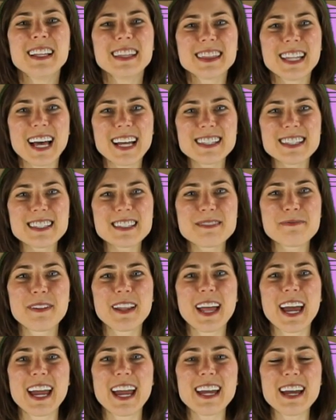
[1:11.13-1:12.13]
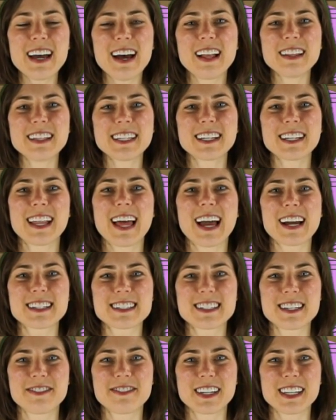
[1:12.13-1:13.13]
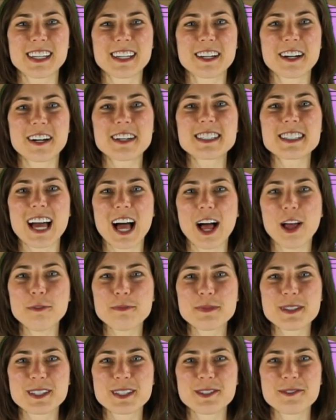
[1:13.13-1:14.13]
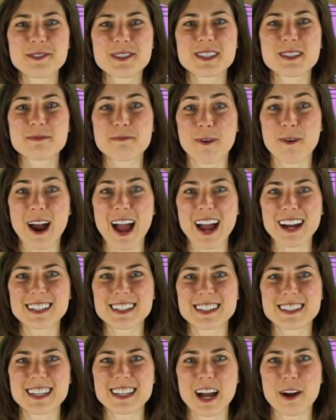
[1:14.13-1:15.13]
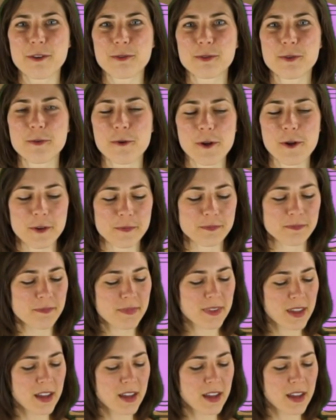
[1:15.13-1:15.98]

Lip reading: Let's play a little activity here to help students practice that rule.